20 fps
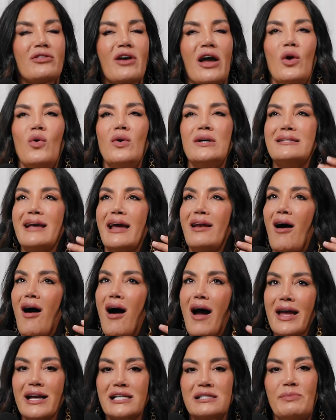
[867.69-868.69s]
I always had
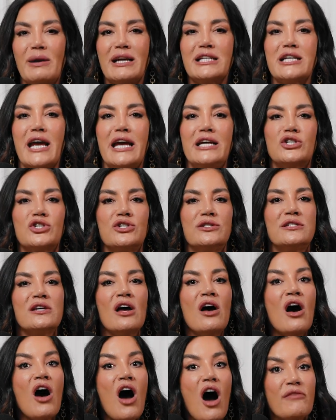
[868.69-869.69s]
high expectations
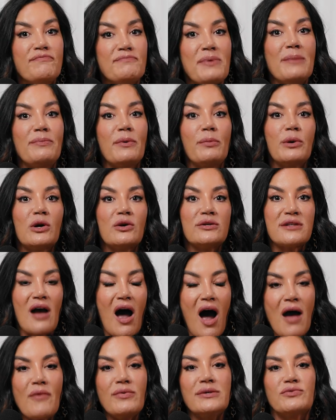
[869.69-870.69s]
of people because
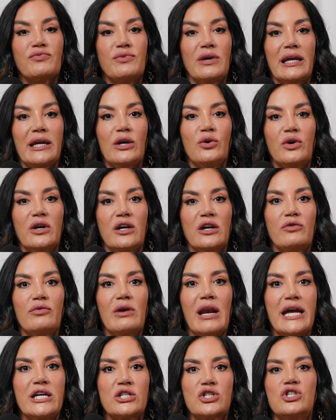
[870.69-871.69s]
I was really good in a
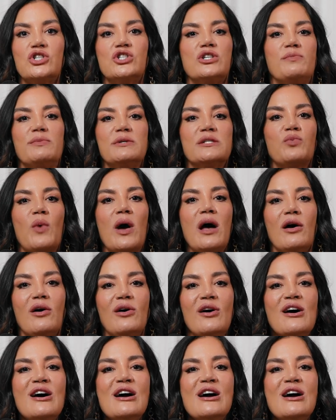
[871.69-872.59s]
relationship as well.